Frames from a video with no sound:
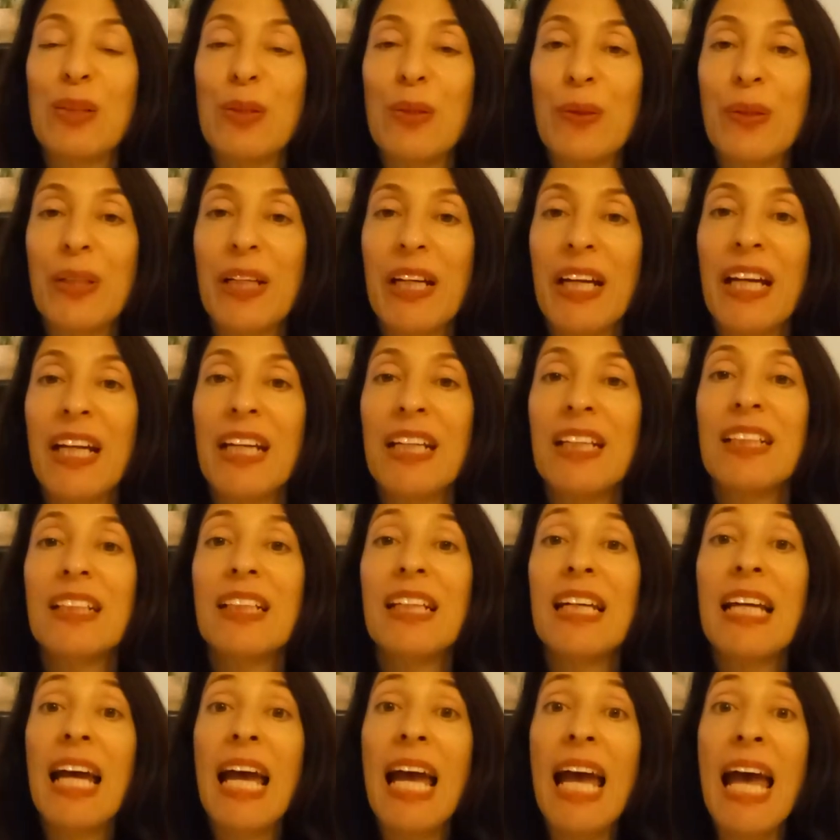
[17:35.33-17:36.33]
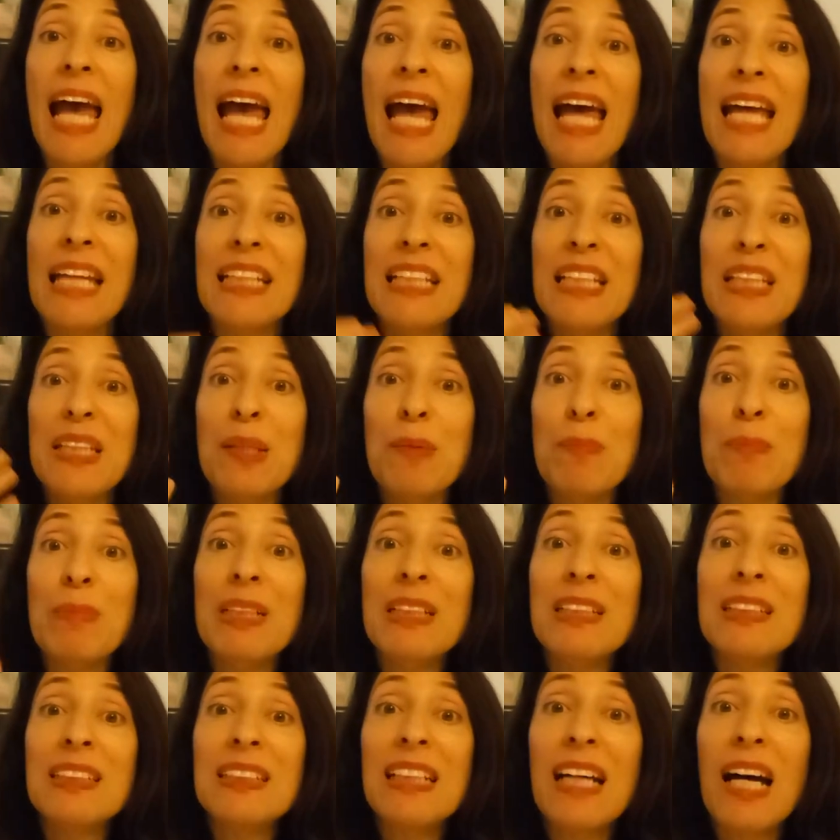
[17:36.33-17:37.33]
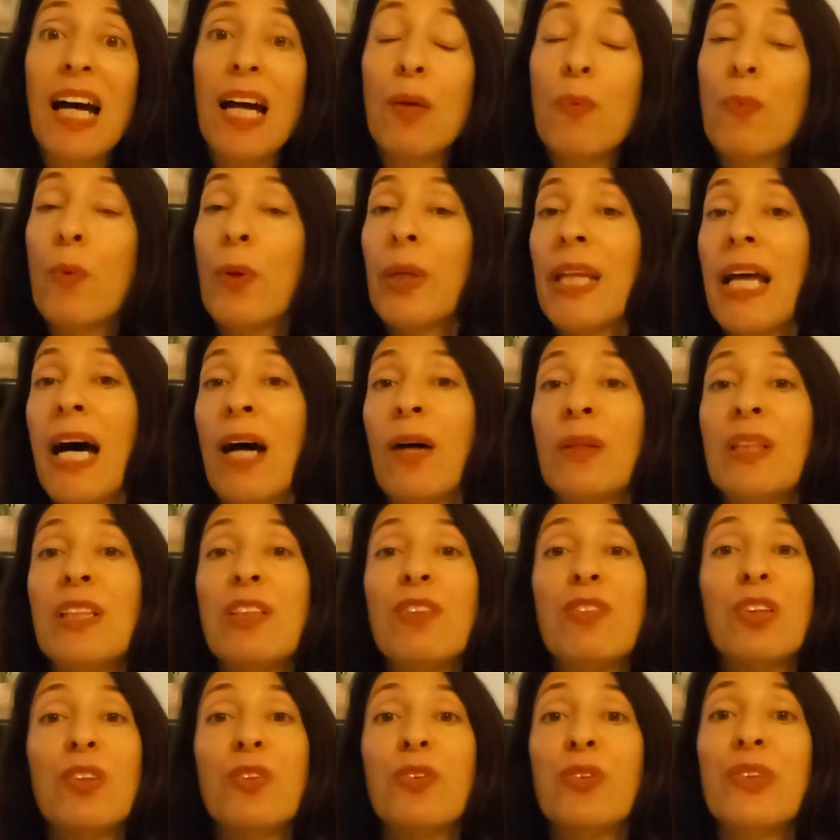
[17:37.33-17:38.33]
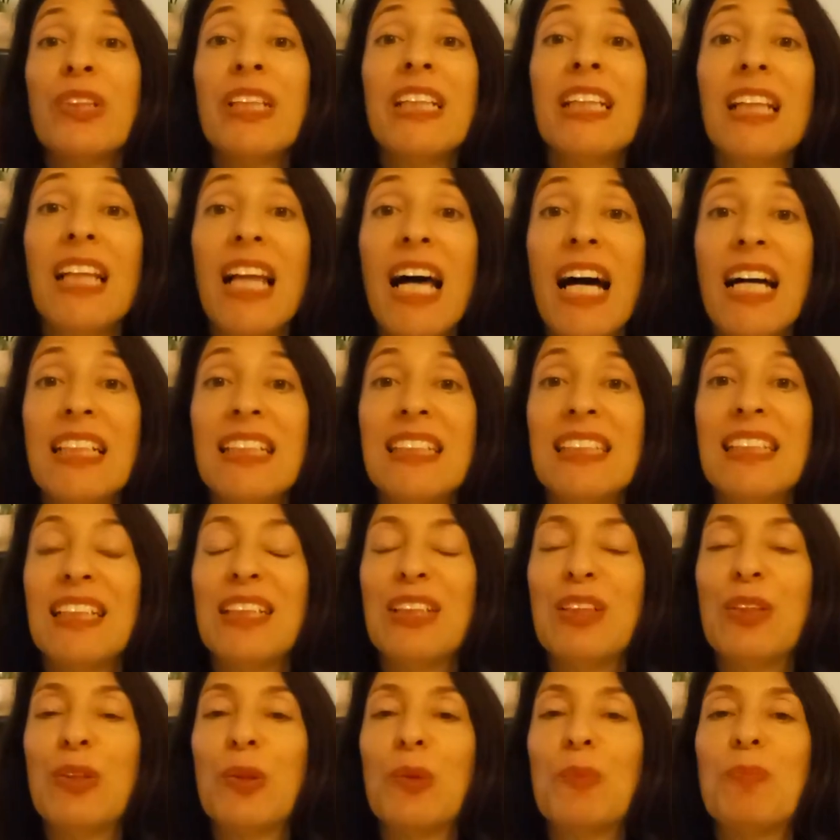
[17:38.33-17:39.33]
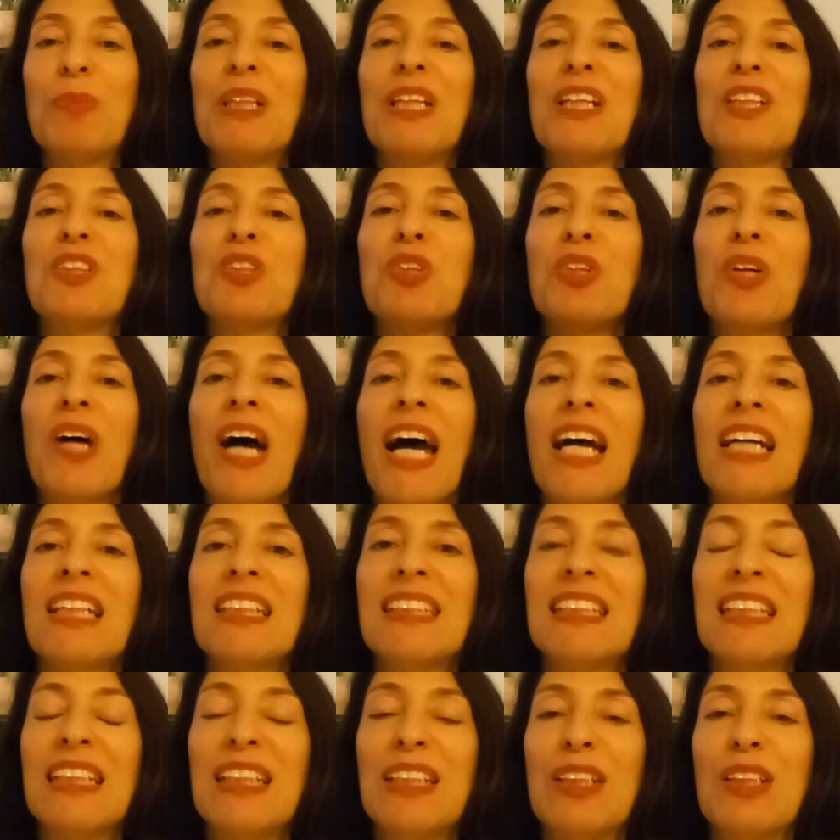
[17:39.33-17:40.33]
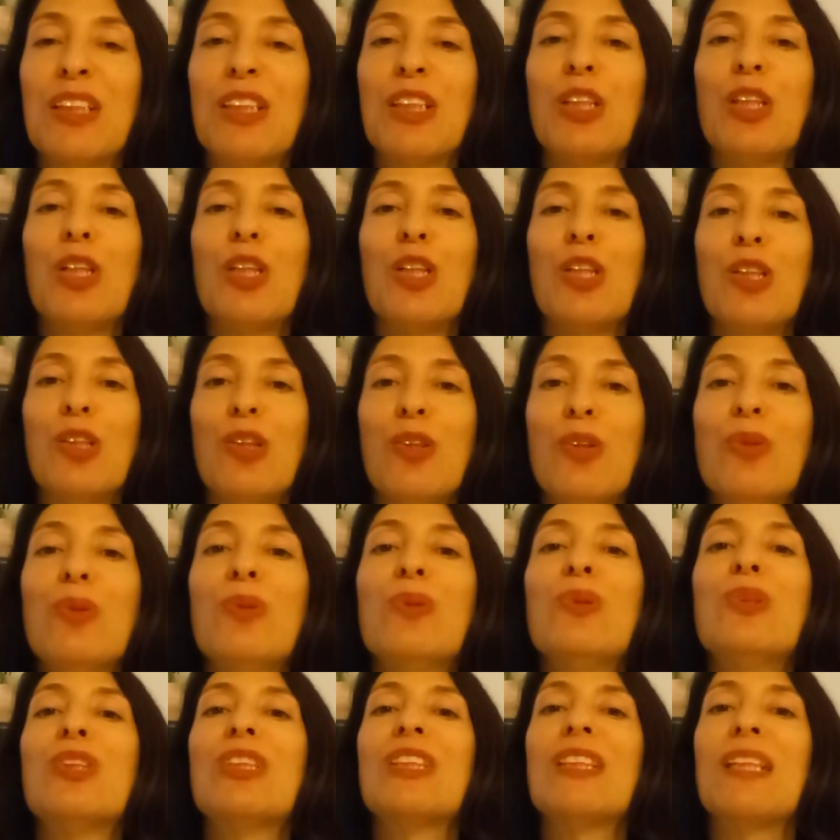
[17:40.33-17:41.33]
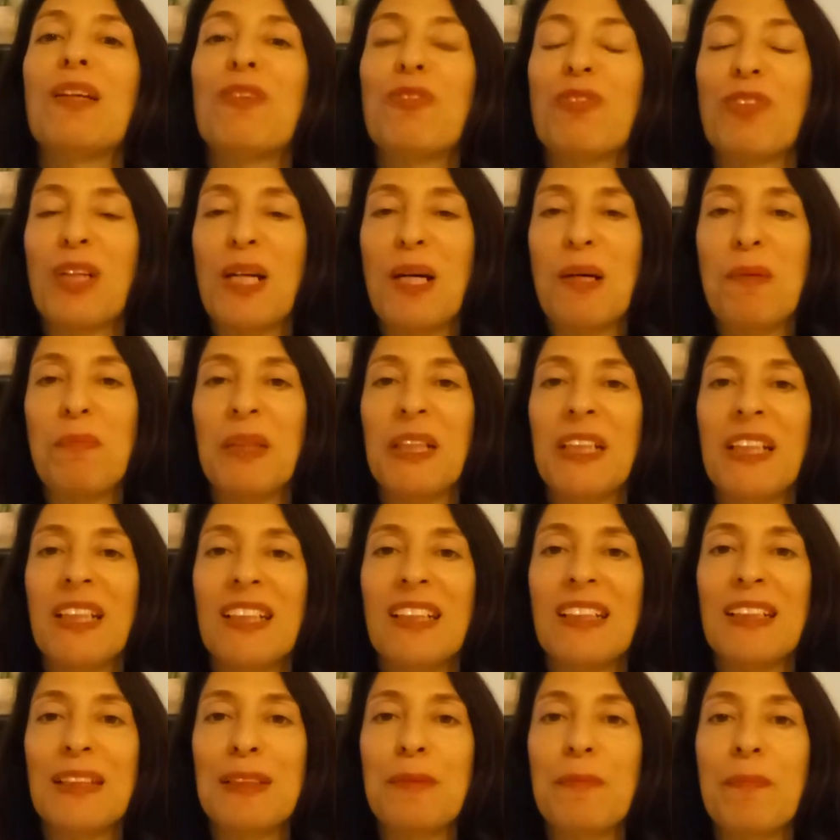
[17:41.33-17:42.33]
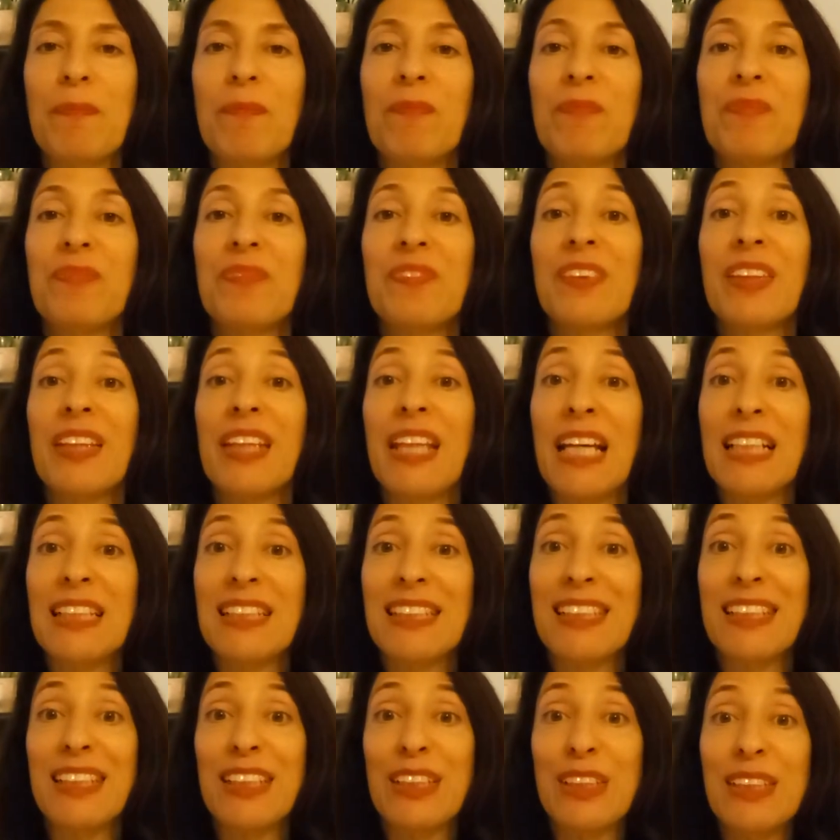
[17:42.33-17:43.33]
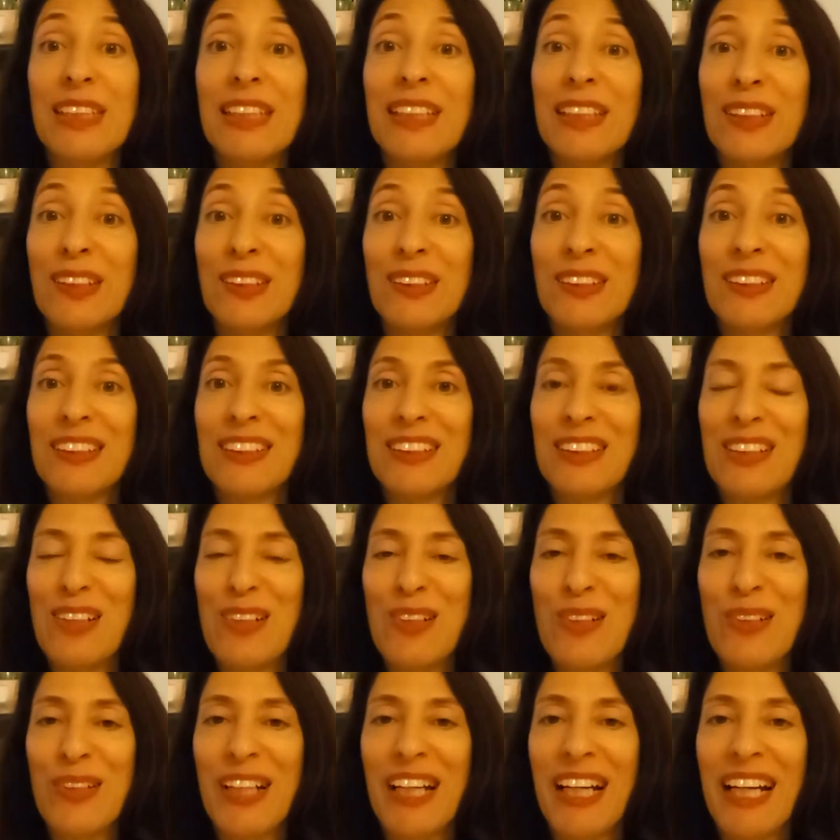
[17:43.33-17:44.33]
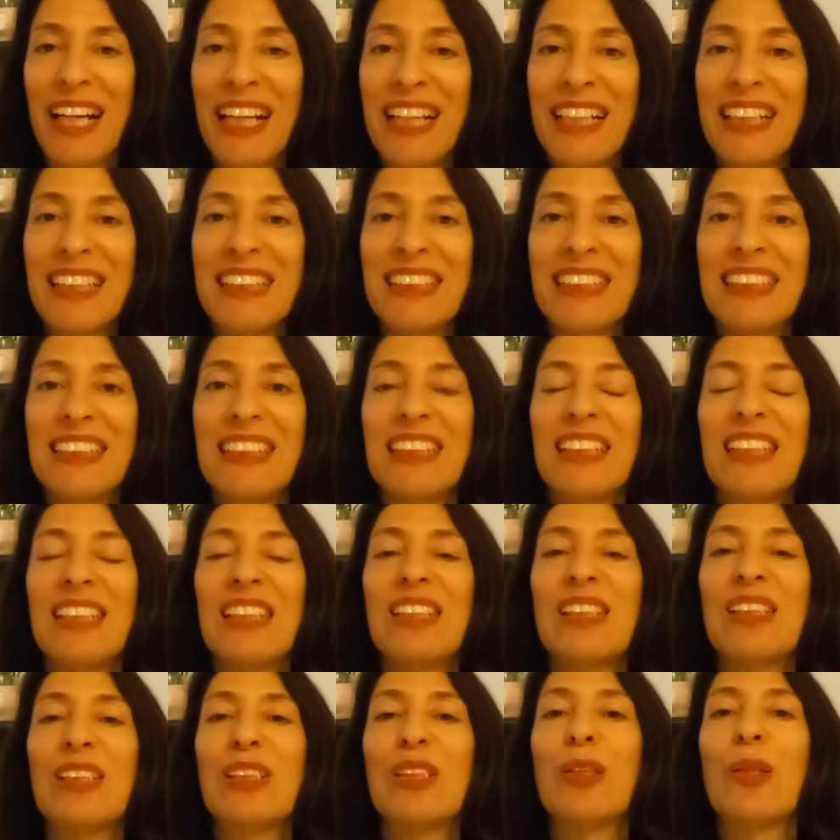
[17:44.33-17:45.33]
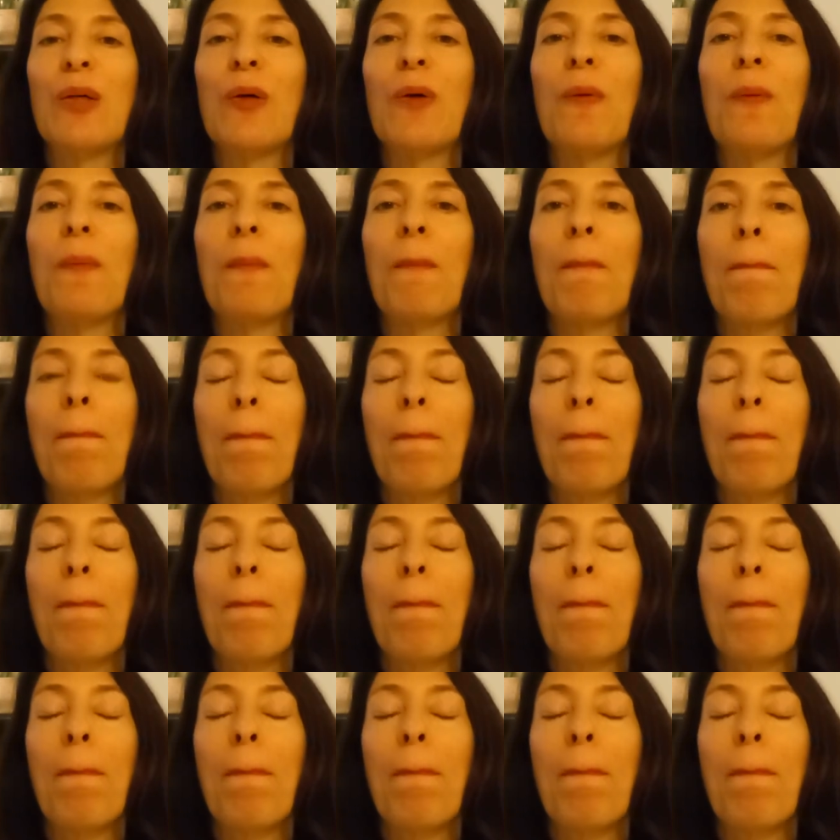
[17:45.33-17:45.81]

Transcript: Okay? And in the meantime, without even realizing, you'll be attracting new stuff coming in. That's the deal. Okay? So